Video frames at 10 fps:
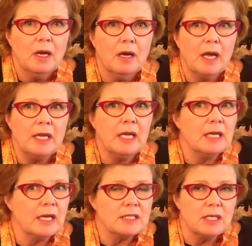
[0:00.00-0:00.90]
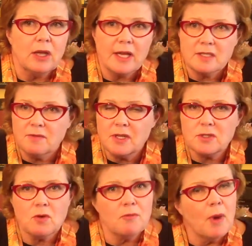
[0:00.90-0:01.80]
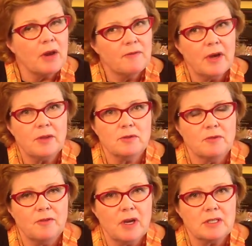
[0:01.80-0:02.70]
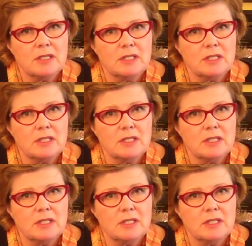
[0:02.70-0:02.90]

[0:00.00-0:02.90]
And again, like I said, lots of things sort of modify those effects.